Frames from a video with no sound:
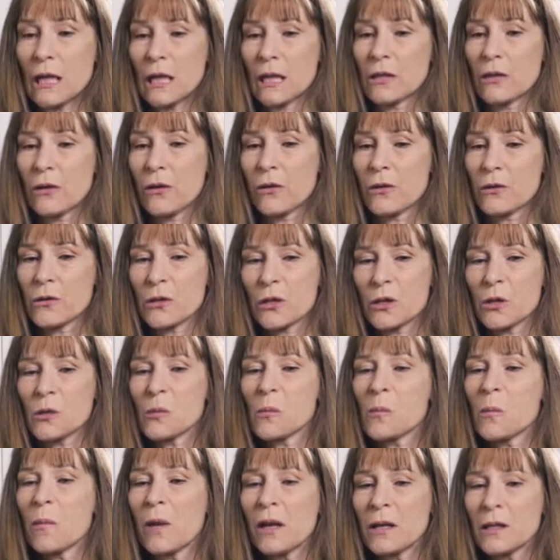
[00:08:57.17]
And so there's a
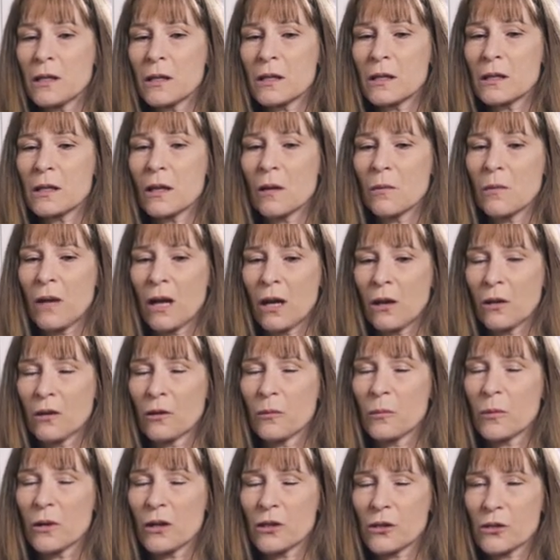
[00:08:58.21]
tremendous amount
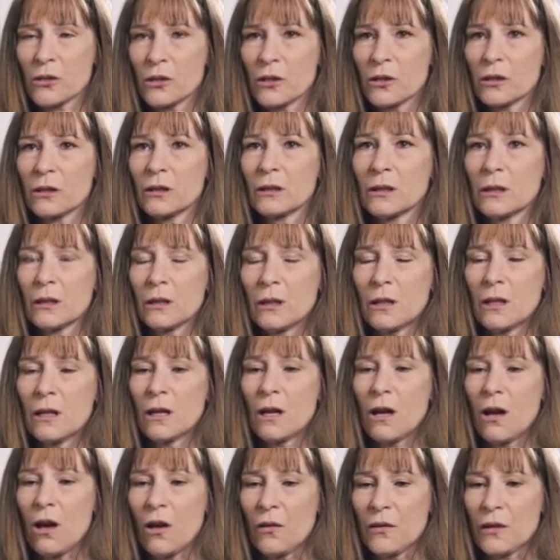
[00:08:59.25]
of pressure
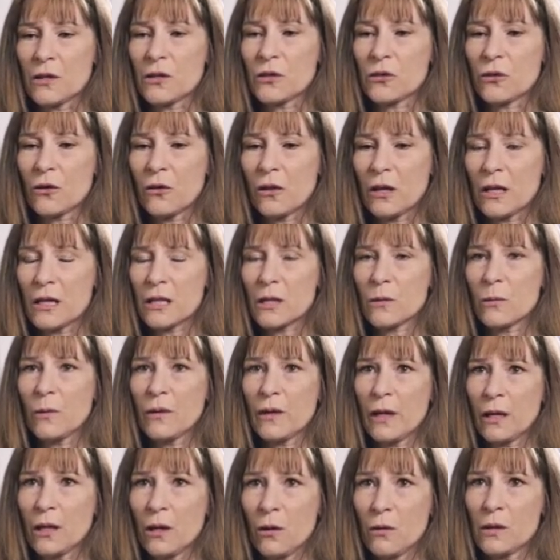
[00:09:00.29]
on these journalists when
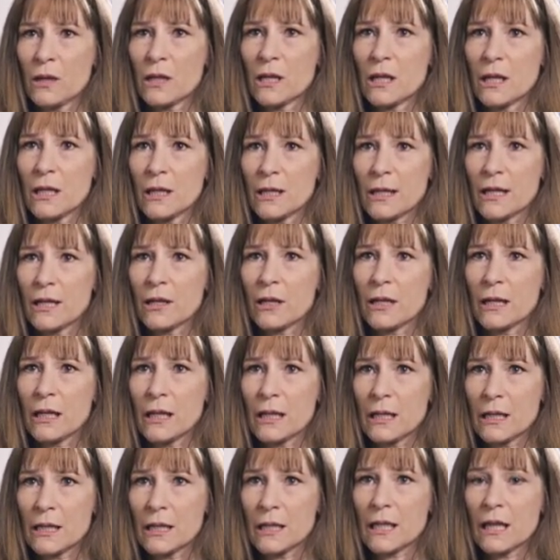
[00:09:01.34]
they go into these
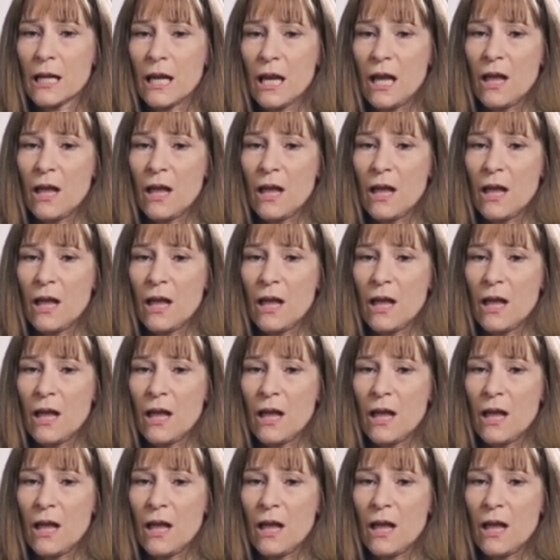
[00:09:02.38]
areas